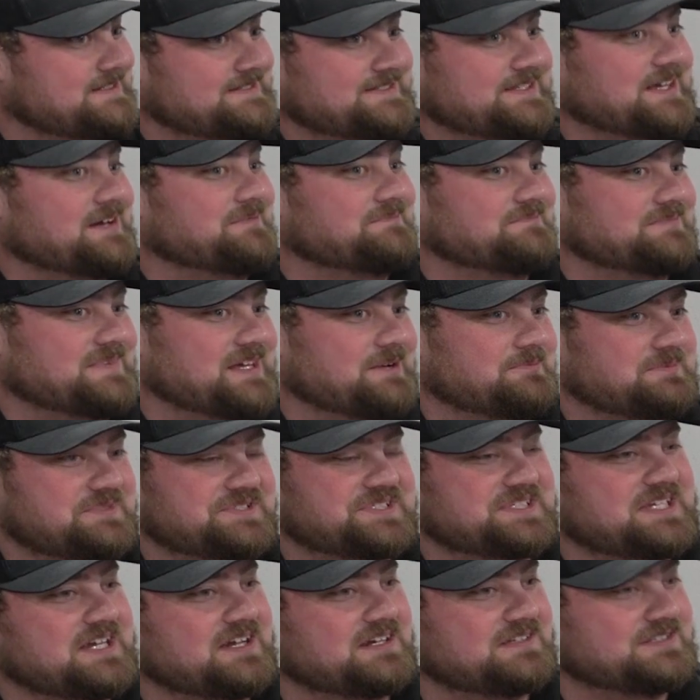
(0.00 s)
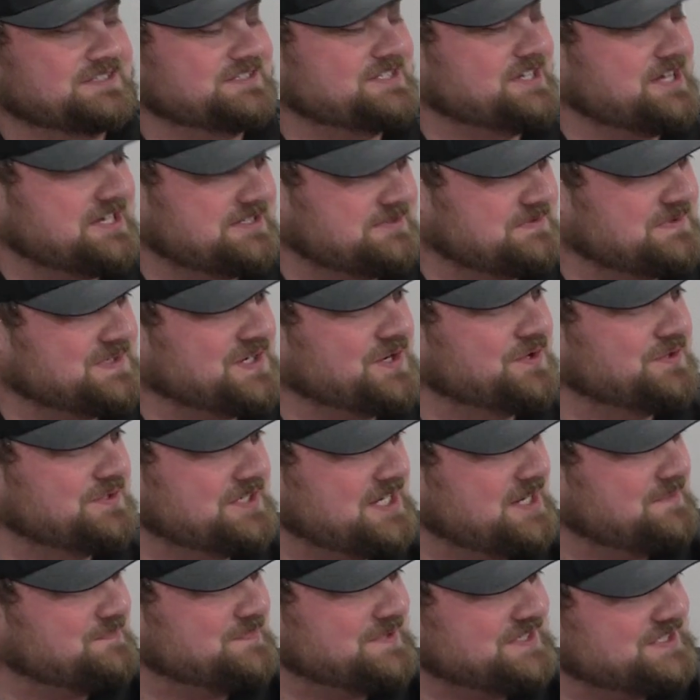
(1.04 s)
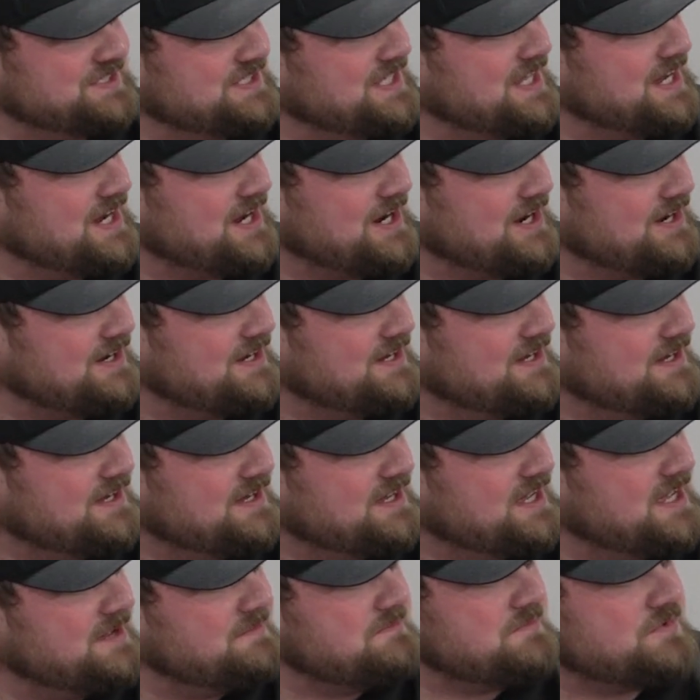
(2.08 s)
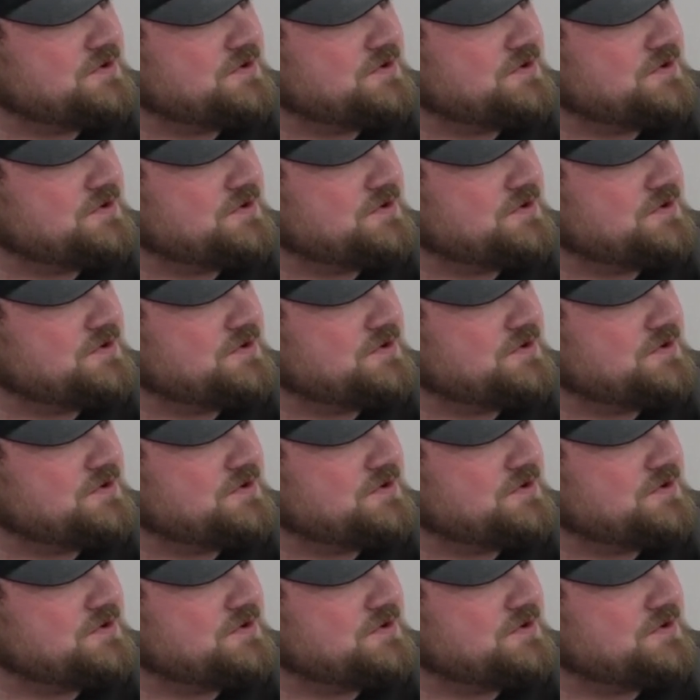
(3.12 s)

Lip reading: something that we see on the test. We go, yep, it's there, and